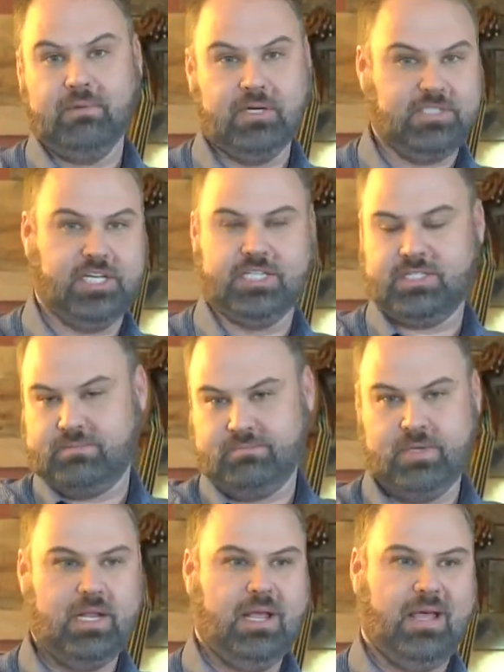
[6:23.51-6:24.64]
There's just,
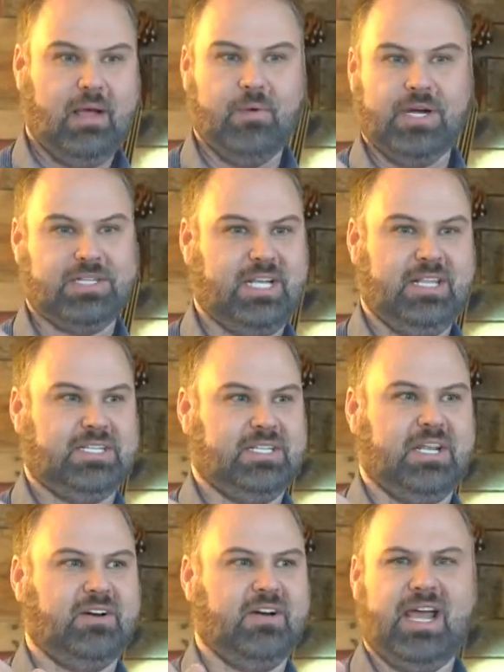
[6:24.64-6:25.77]
I want to say this is
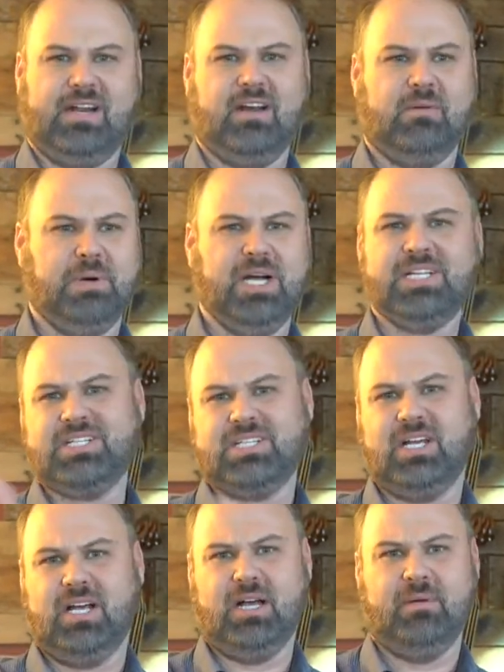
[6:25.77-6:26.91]
under 900 bucks.
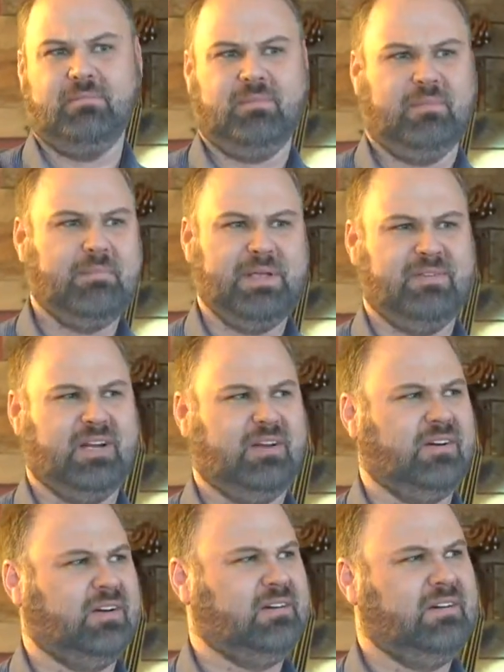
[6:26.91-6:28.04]
Might be even
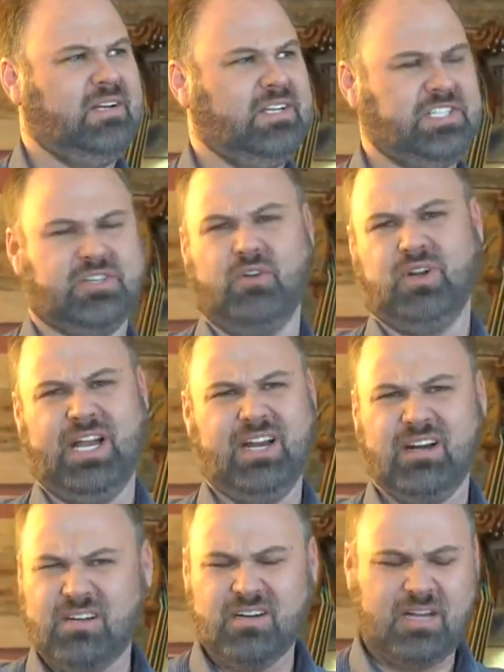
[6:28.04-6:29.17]
under, just over
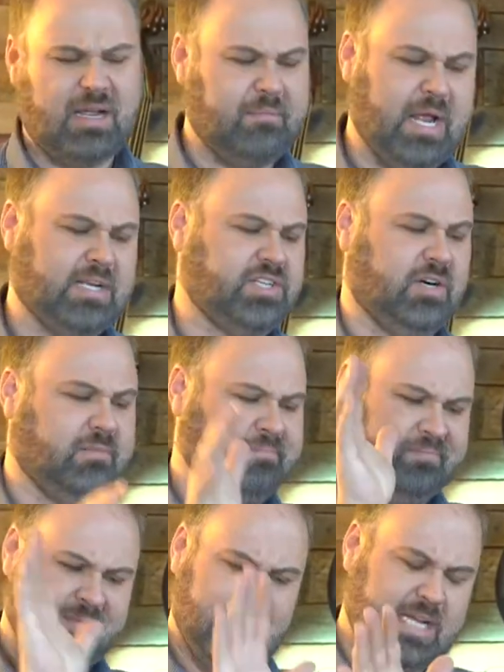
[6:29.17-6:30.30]
800. I'm not sure
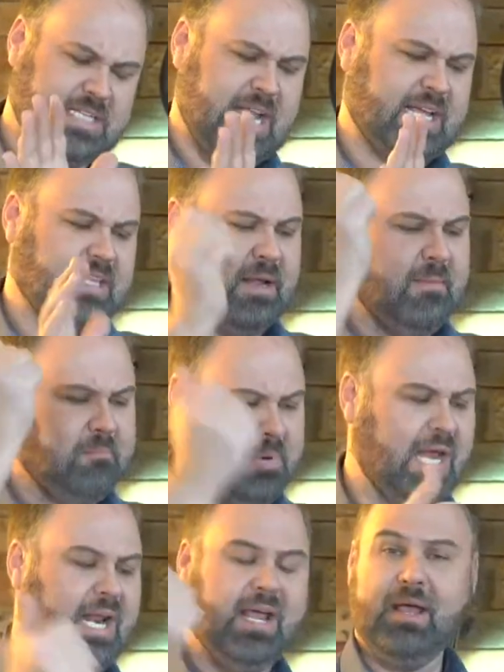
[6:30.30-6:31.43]
exactly.
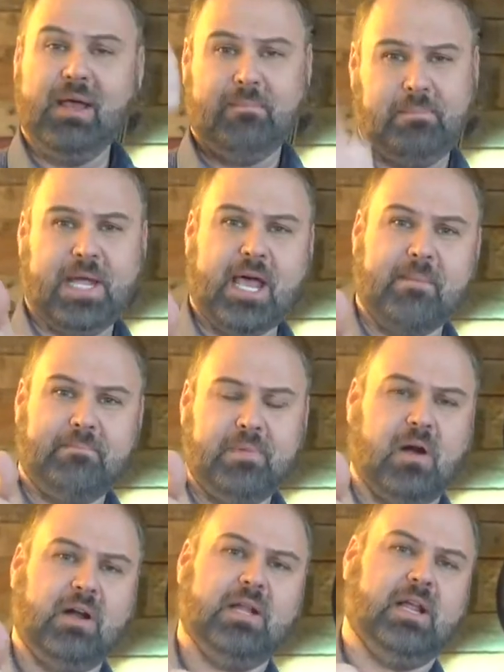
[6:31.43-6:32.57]
But pick up,
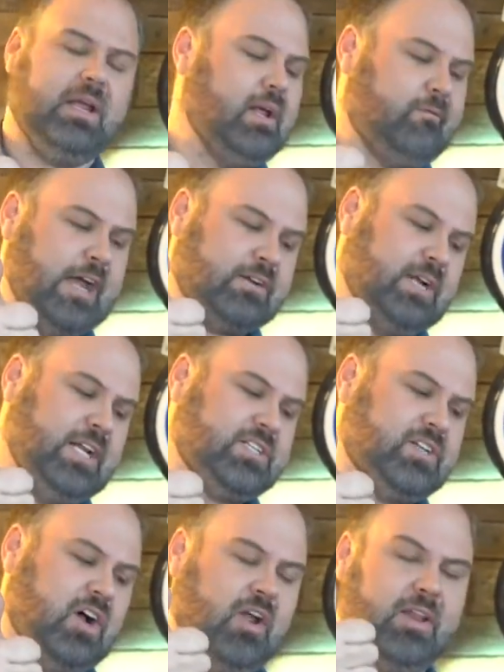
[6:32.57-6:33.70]
already factory
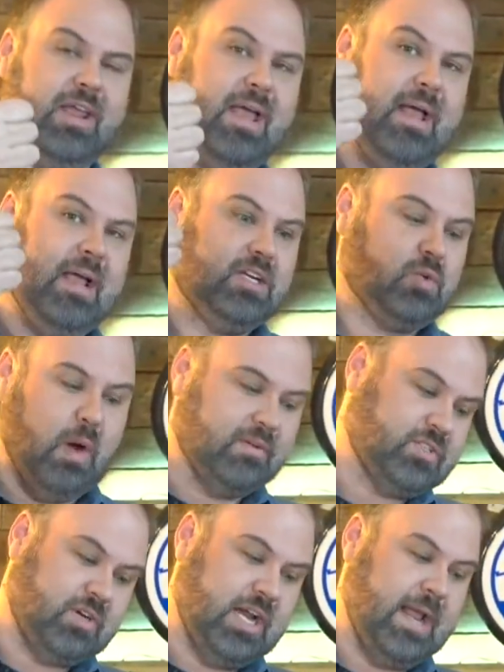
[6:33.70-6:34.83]
installed,
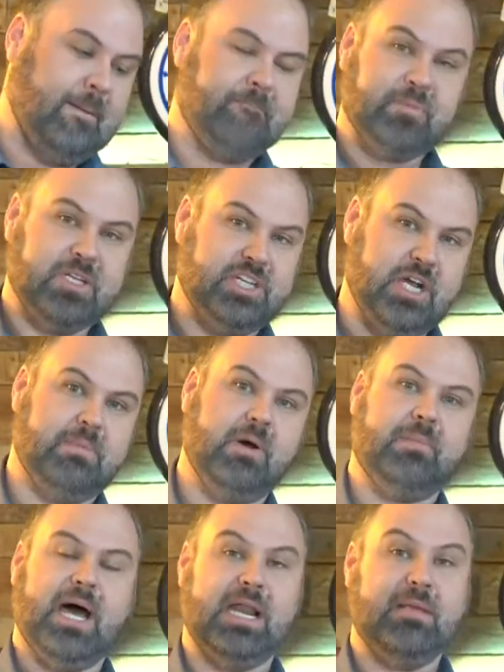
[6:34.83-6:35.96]
12-string, jumbo
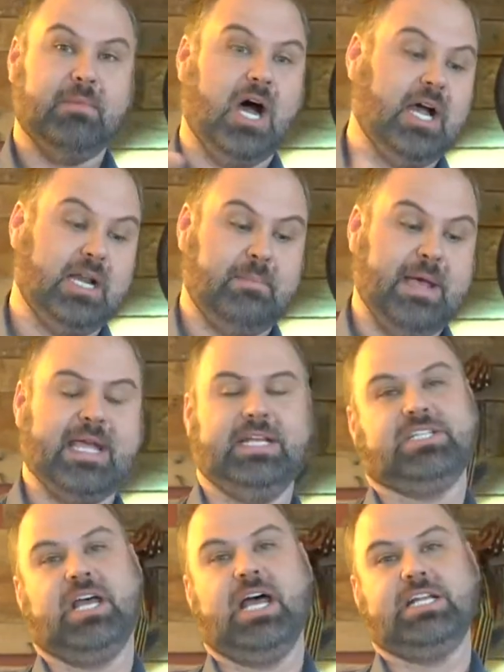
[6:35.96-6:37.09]
body, mahogany back and
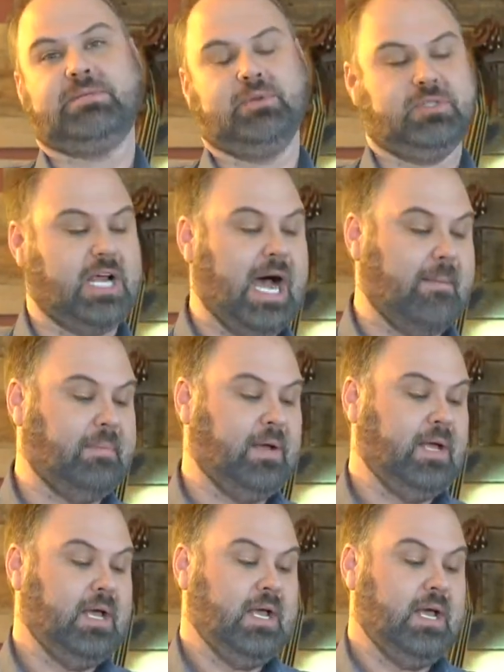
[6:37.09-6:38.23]
side, spruce top.
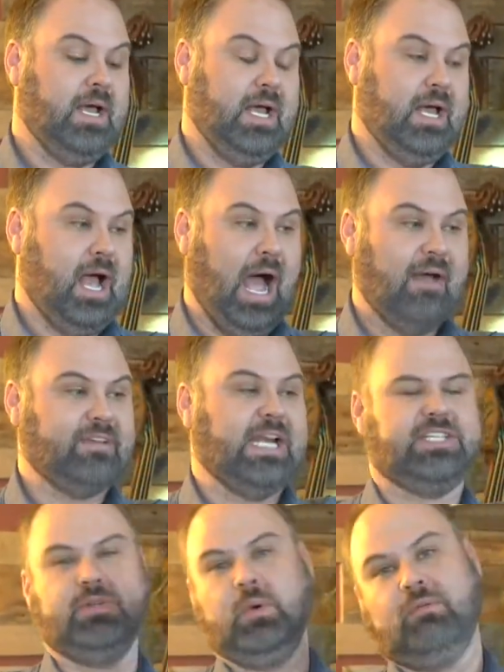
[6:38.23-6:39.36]
I've got
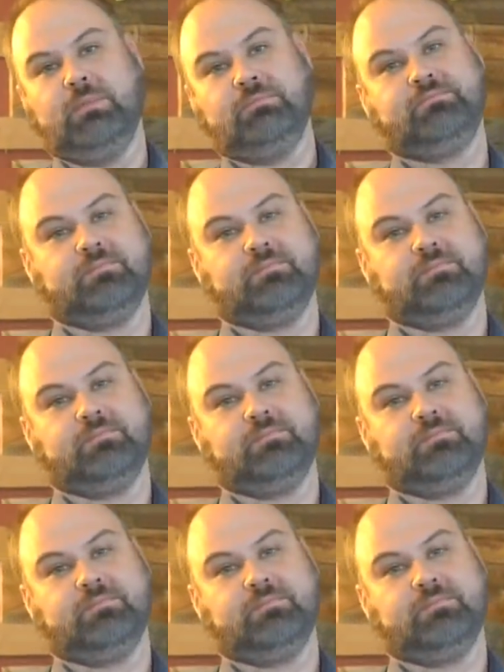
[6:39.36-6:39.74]
2 of them.